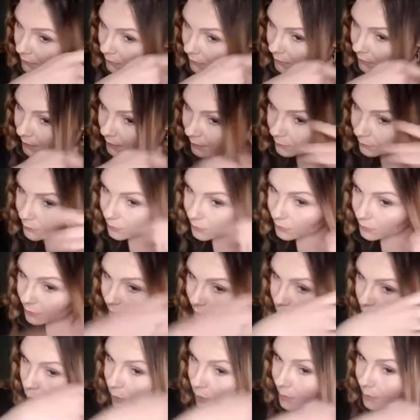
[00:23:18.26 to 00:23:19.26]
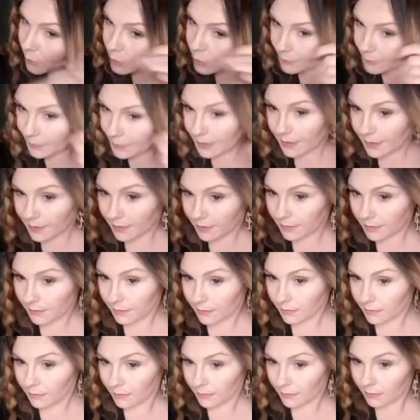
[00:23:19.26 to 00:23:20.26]
Yeah, we'll do one more piece,
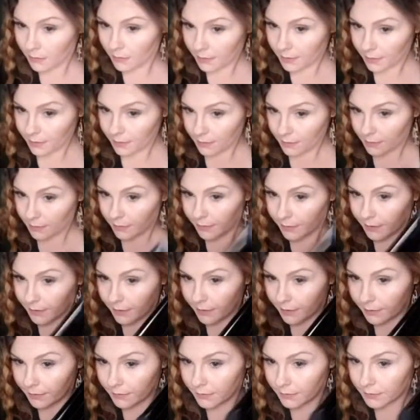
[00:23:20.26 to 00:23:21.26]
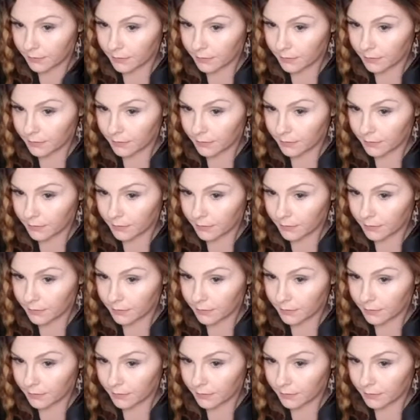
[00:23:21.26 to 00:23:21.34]
and look at that.